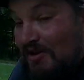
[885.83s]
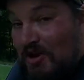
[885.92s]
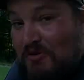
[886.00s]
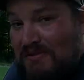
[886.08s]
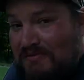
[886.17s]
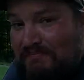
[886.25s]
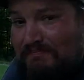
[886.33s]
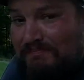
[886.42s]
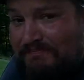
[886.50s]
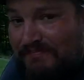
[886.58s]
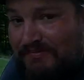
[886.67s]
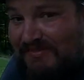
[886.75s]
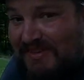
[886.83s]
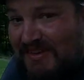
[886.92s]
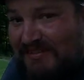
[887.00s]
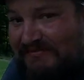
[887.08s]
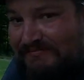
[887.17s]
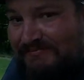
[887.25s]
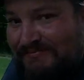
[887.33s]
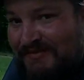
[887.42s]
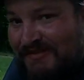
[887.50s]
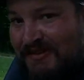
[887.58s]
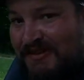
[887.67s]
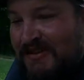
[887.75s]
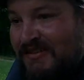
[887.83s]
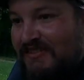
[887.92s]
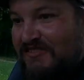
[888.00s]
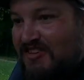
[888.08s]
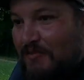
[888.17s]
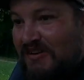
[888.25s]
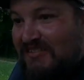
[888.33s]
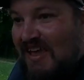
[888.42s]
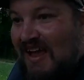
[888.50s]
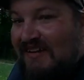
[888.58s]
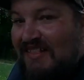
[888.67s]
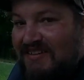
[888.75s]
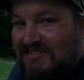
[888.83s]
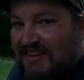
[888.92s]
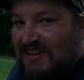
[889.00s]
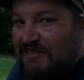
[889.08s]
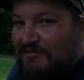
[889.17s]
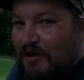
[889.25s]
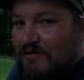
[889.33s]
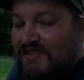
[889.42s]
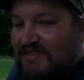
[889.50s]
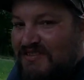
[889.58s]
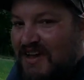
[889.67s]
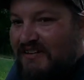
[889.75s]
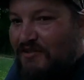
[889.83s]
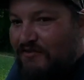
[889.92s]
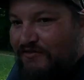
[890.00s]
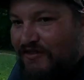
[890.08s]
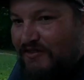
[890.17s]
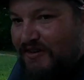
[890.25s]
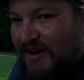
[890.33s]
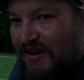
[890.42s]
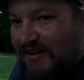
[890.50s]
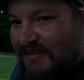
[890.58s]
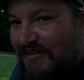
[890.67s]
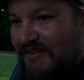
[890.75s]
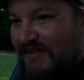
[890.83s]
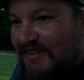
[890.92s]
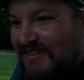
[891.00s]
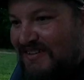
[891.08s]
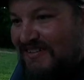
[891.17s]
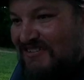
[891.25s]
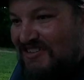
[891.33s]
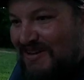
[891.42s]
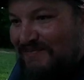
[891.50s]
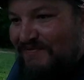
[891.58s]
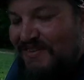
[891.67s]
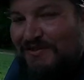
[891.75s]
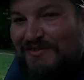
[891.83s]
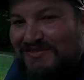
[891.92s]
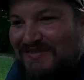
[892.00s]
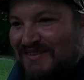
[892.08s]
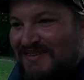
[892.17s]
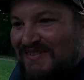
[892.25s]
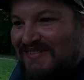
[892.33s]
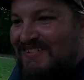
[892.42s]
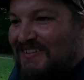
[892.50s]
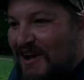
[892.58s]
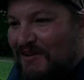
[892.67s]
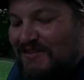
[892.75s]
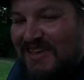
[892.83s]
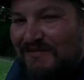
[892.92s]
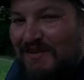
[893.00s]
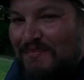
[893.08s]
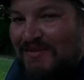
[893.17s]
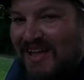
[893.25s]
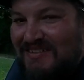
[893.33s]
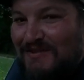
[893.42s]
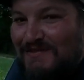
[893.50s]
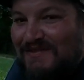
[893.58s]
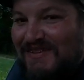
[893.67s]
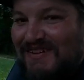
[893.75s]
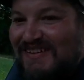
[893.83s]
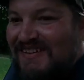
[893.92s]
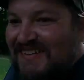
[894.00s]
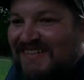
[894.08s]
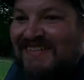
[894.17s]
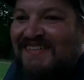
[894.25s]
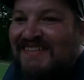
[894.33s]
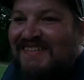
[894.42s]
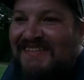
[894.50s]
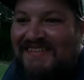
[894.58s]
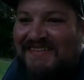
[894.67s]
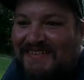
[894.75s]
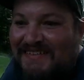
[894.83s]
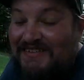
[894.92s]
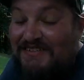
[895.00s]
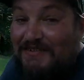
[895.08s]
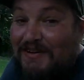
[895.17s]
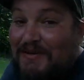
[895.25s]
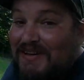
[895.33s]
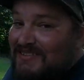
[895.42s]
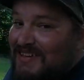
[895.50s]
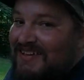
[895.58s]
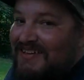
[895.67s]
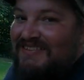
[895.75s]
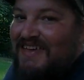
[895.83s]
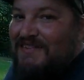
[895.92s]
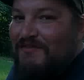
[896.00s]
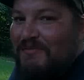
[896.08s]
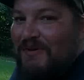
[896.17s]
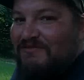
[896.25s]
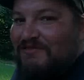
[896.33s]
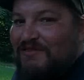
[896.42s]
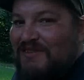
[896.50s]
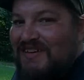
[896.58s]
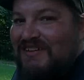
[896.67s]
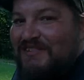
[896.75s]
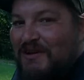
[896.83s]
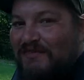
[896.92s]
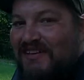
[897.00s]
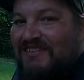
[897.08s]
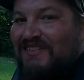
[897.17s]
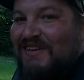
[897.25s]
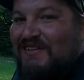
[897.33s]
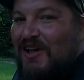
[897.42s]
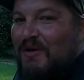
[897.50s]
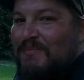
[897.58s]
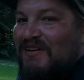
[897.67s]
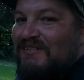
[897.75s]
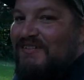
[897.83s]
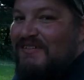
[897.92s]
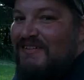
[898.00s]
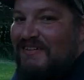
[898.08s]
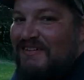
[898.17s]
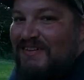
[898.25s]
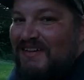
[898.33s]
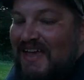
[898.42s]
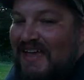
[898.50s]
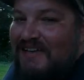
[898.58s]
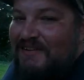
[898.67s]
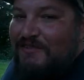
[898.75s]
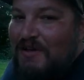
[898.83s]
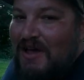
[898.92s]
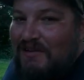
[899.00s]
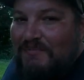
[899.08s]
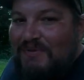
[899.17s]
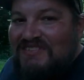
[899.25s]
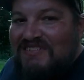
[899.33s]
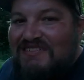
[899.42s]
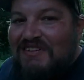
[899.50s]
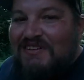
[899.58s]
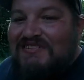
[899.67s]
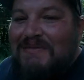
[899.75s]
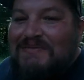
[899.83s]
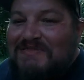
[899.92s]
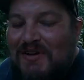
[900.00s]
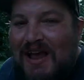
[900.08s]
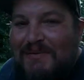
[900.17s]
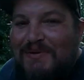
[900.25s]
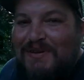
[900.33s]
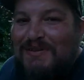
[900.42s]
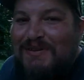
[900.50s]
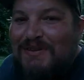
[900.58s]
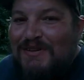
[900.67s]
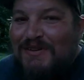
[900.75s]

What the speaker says: Urban thing. There's so many taglines I could throw into the title for cheap views. My daughter's having a blast over there. So anyways, thank you very much for tuning in. Don't forget to like, comment, and if you haven't, please consider subscribing.